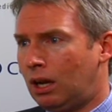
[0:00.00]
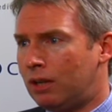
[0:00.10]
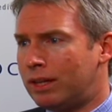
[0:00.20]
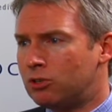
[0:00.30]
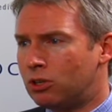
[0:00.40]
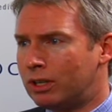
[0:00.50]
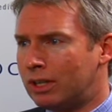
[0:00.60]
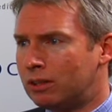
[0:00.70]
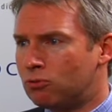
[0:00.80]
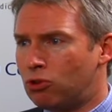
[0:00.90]
and then try and
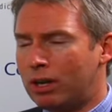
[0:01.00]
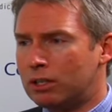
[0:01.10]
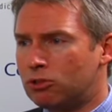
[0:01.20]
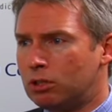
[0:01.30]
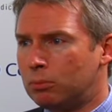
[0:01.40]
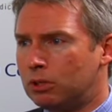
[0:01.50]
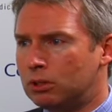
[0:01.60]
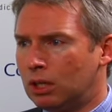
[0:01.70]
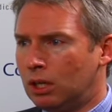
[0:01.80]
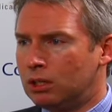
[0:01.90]
get the right
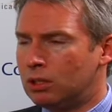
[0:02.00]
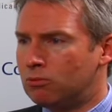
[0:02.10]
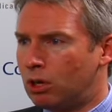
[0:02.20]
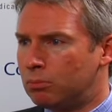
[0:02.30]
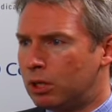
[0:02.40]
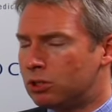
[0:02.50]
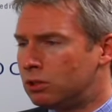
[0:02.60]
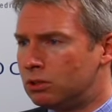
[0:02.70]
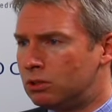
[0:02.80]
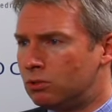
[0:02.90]
treatment to the right
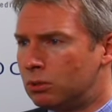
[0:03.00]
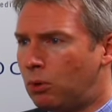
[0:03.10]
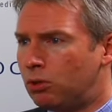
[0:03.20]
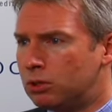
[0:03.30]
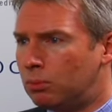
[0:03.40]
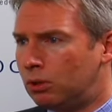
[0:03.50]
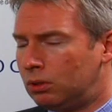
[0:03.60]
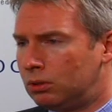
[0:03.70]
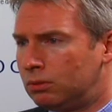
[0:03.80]
patient as soon as possible.